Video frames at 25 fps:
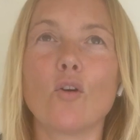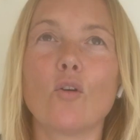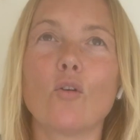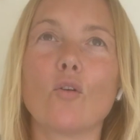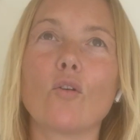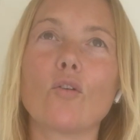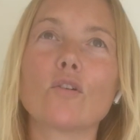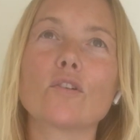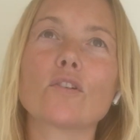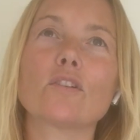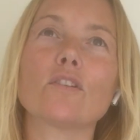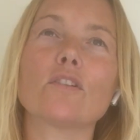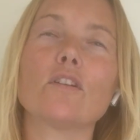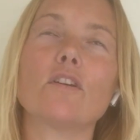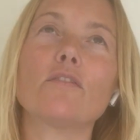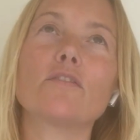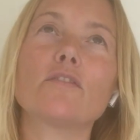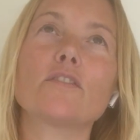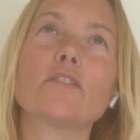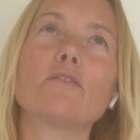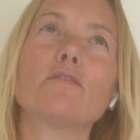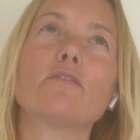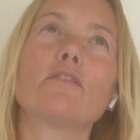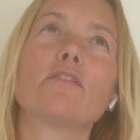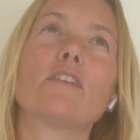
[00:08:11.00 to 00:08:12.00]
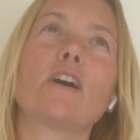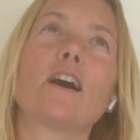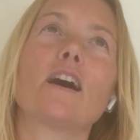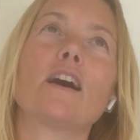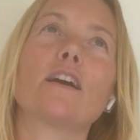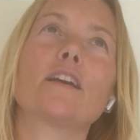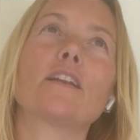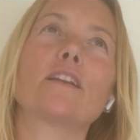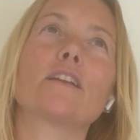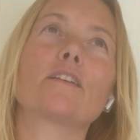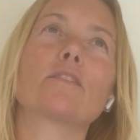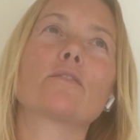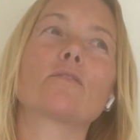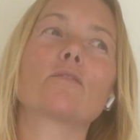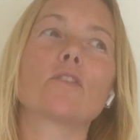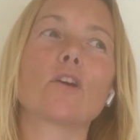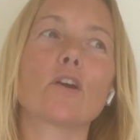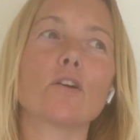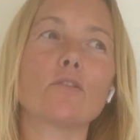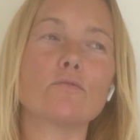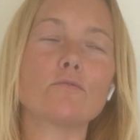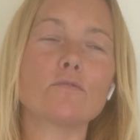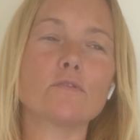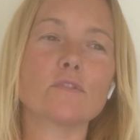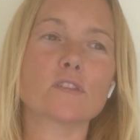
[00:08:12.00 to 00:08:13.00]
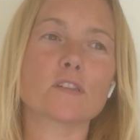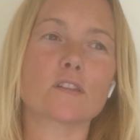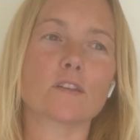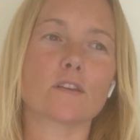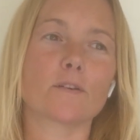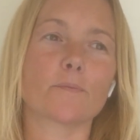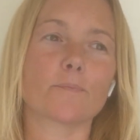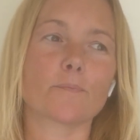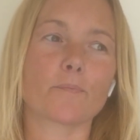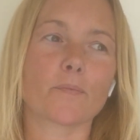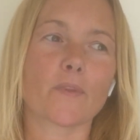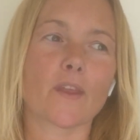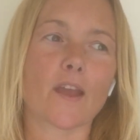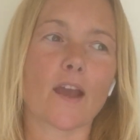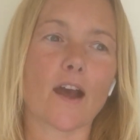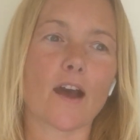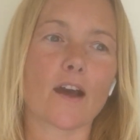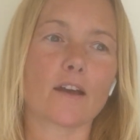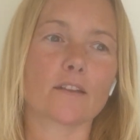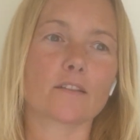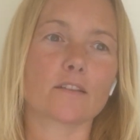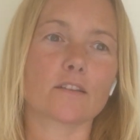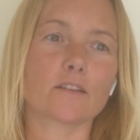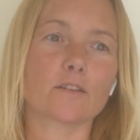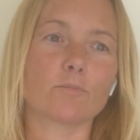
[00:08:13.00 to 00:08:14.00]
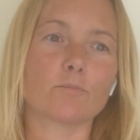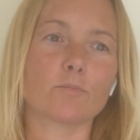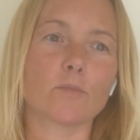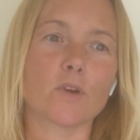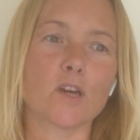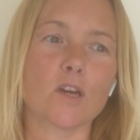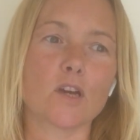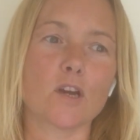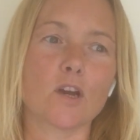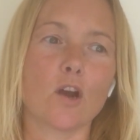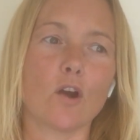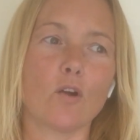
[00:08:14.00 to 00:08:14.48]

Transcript: Or you'll often find those that had them